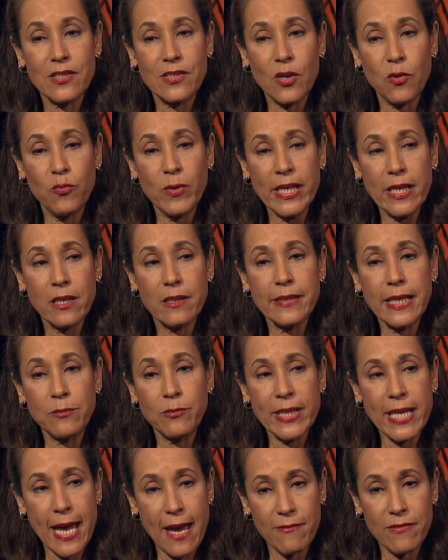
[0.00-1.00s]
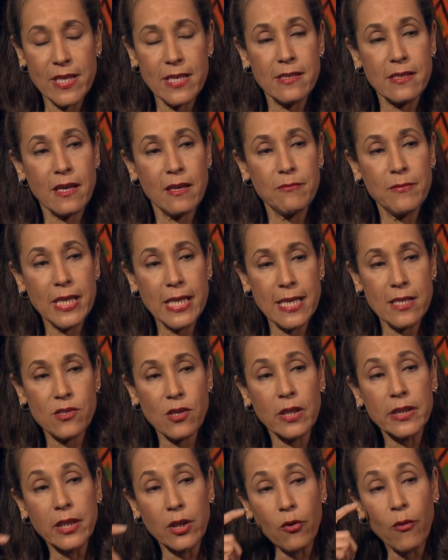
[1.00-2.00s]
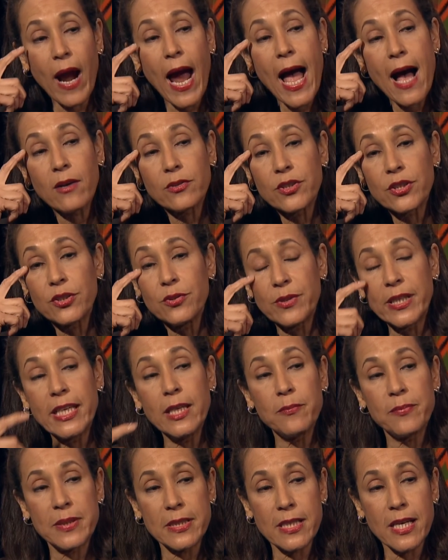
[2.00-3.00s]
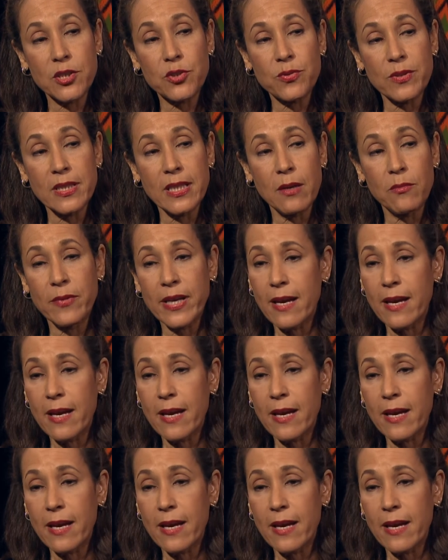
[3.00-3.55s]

So we are, and we have these committees on the ground who keep in touch with them.